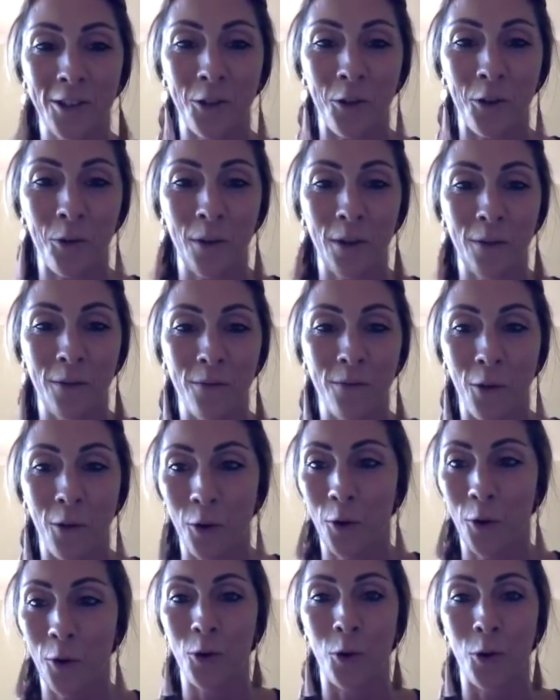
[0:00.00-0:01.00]
do with
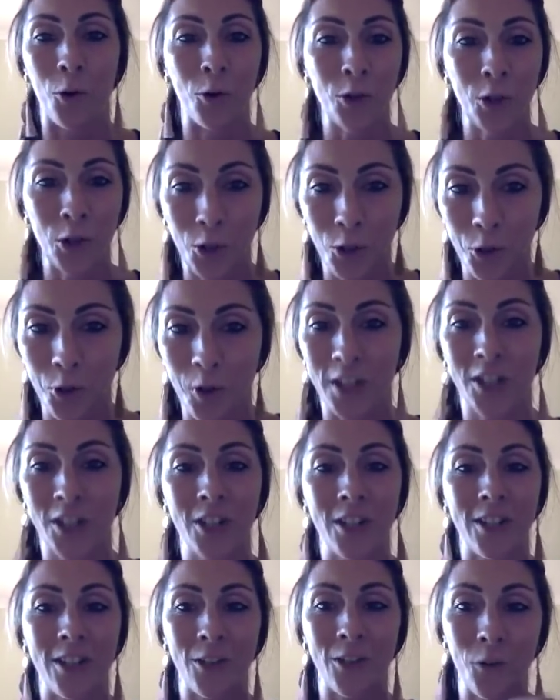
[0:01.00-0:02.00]
food or
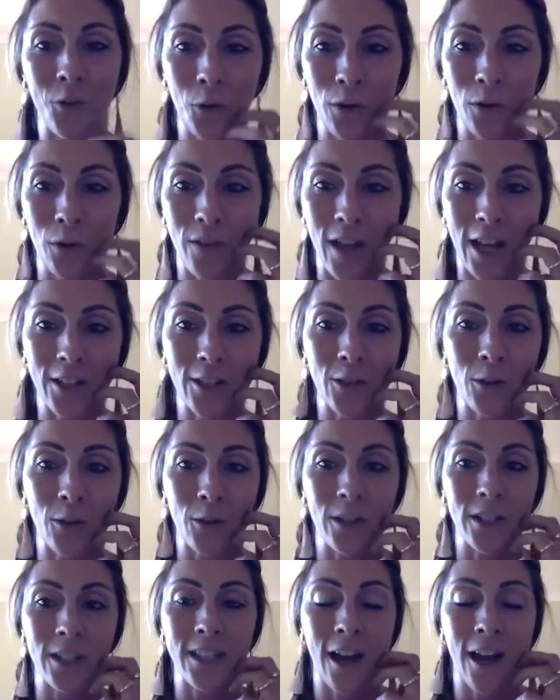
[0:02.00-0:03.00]
nutrition and all of that sort
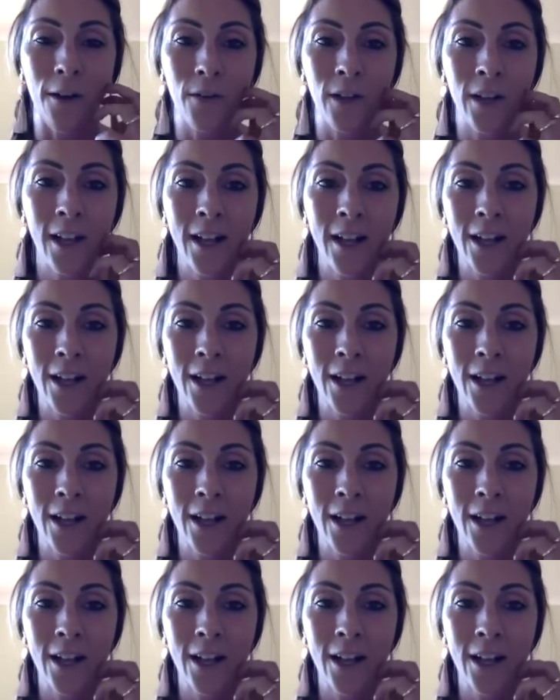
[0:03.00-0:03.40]
of stuff.